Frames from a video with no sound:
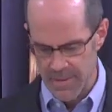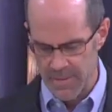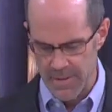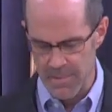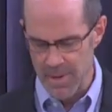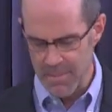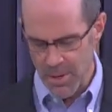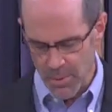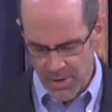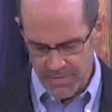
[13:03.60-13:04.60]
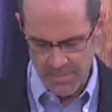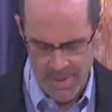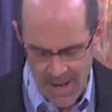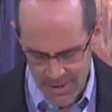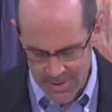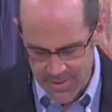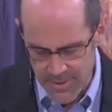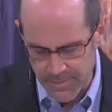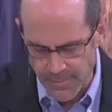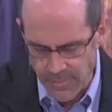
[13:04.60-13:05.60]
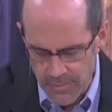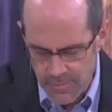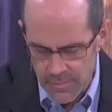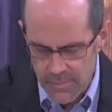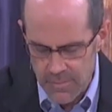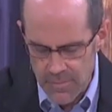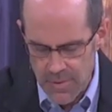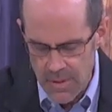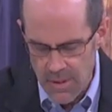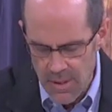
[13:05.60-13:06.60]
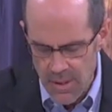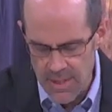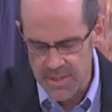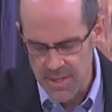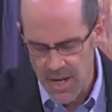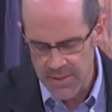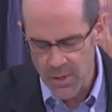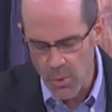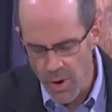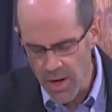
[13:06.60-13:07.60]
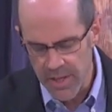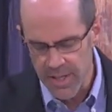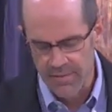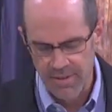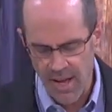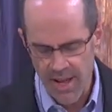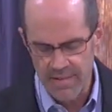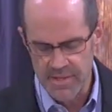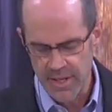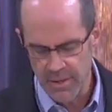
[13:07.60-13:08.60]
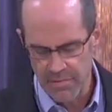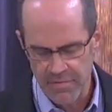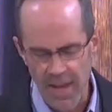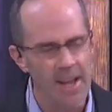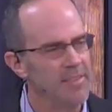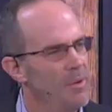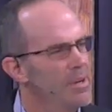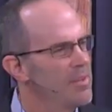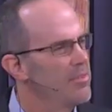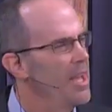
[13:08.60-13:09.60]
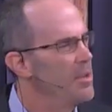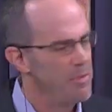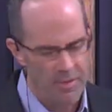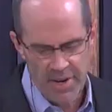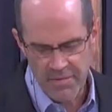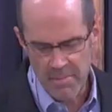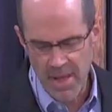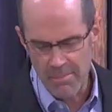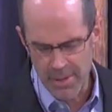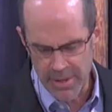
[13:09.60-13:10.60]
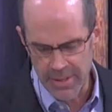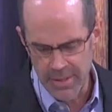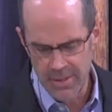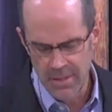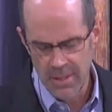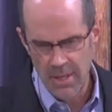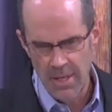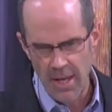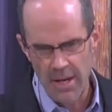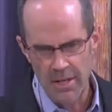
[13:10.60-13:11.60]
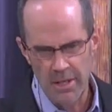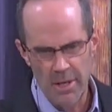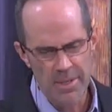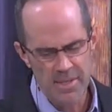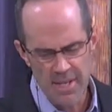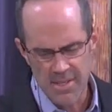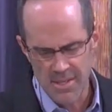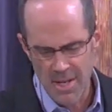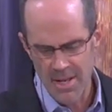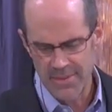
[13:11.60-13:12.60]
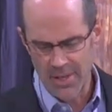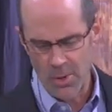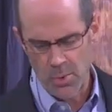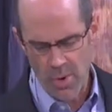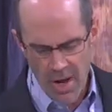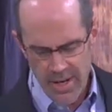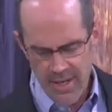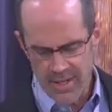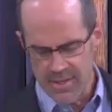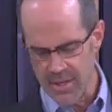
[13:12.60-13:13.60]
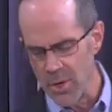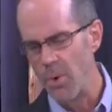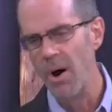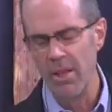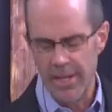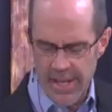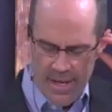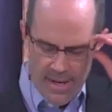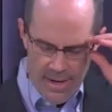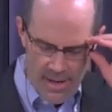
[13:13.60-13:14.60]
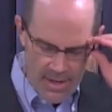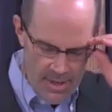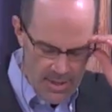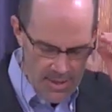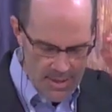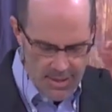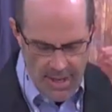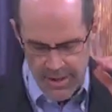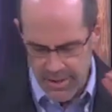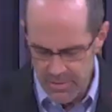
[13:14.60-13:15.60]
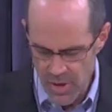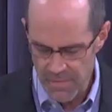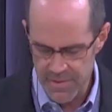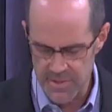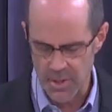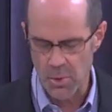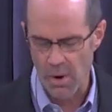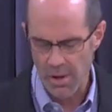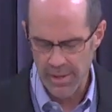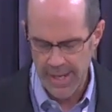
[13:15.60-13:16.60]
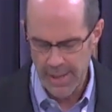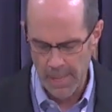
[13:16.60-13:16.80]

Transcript: And maybe a word for balance. It's not the quantity of lives that you affect. I want to set you free from that burden. And you always say it's not the quantity, it's the quality. And I don't even know if it's the quality.